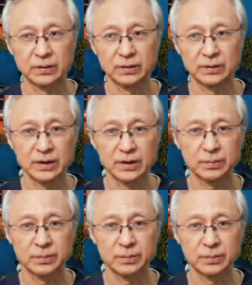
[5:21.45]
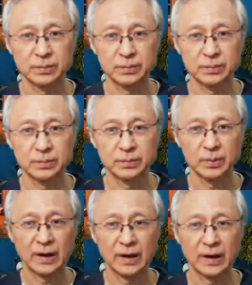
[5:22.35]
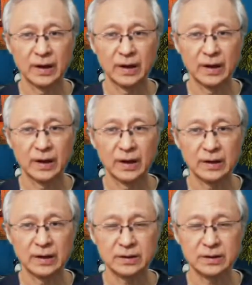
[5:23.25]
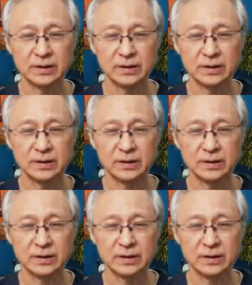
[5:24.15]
vascular problems such as redness, flushing,